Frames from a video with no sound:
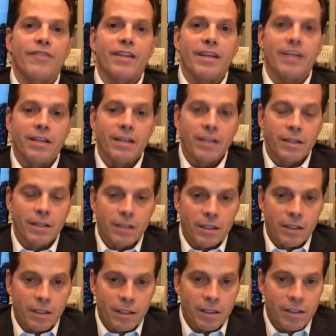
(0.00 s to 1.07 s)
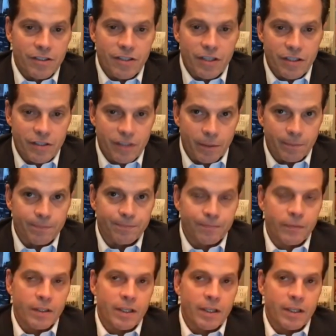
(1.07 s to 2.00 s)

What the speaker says: the system.